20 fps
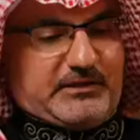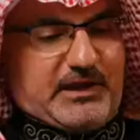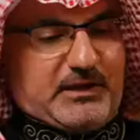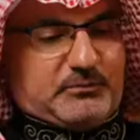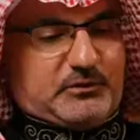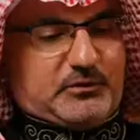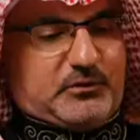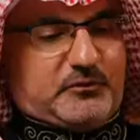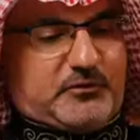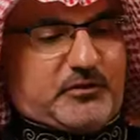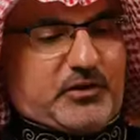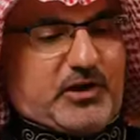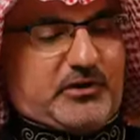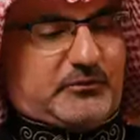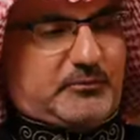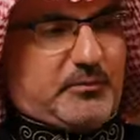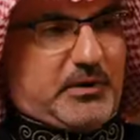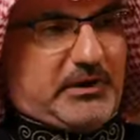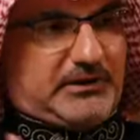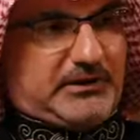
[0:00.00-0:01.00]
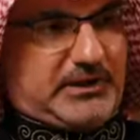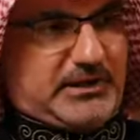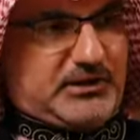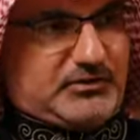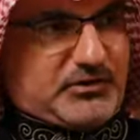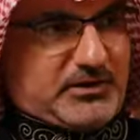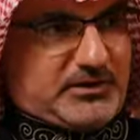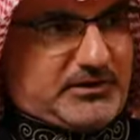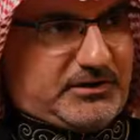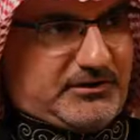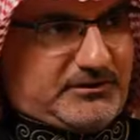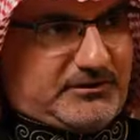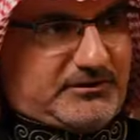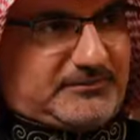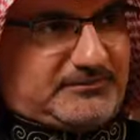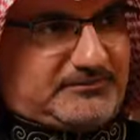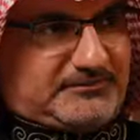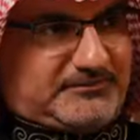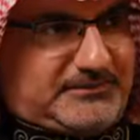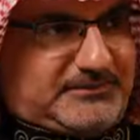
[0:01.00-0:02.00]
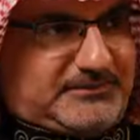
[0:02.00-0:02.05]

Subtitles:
an example of cross-pollination here.